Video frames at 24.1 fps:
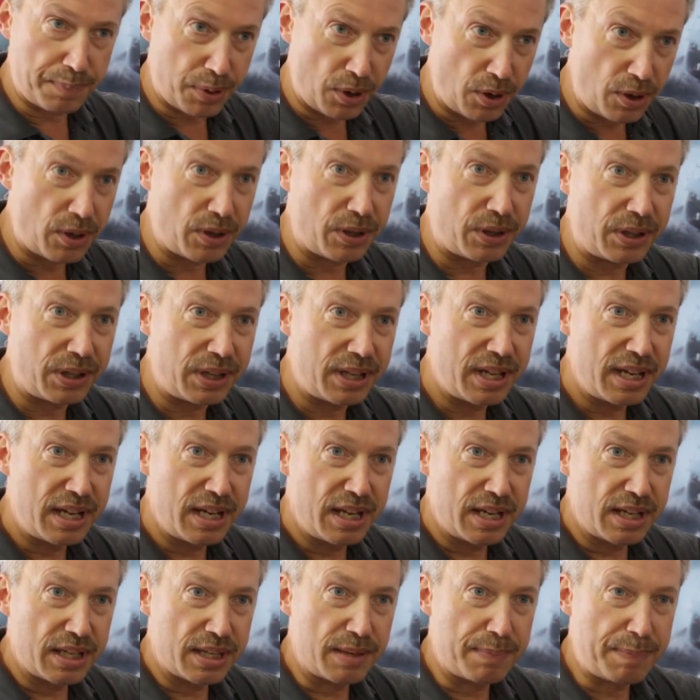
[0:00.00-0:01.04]
pull
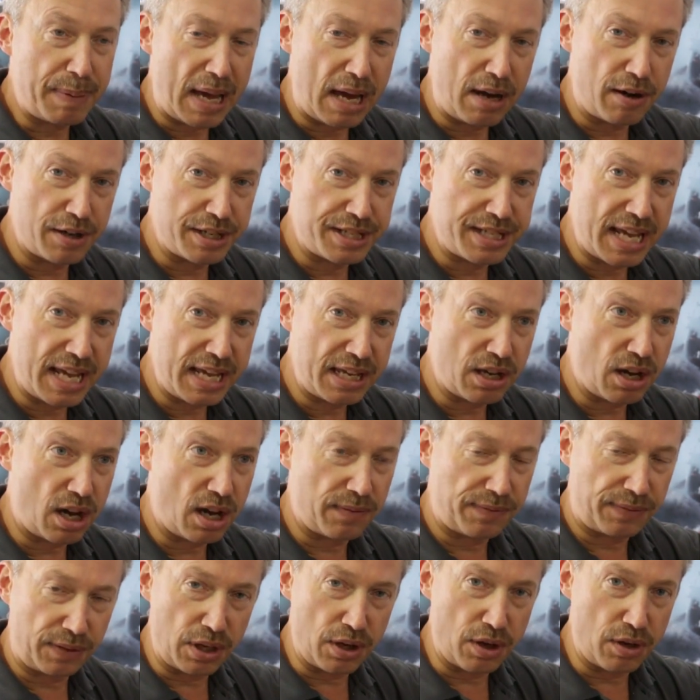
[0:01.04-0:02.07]
the power
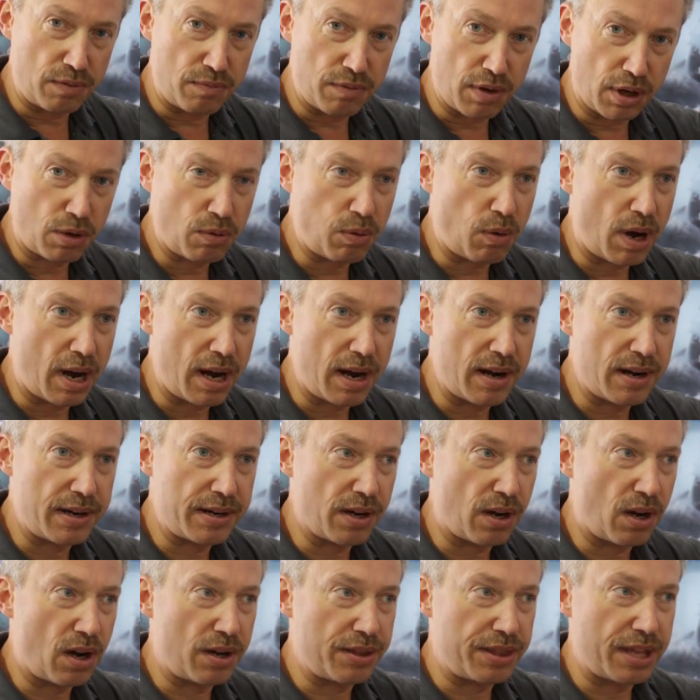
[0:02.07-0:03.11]
takeoff load required
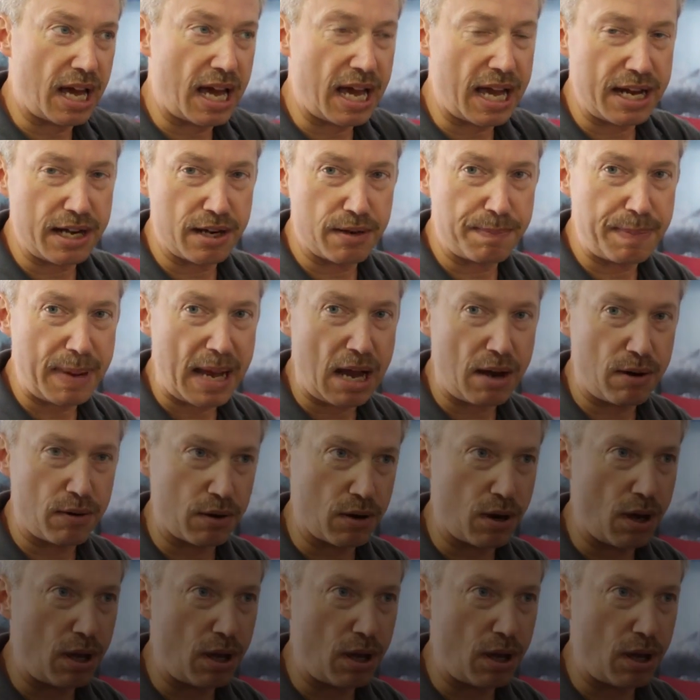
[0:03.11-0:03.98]
on the higher power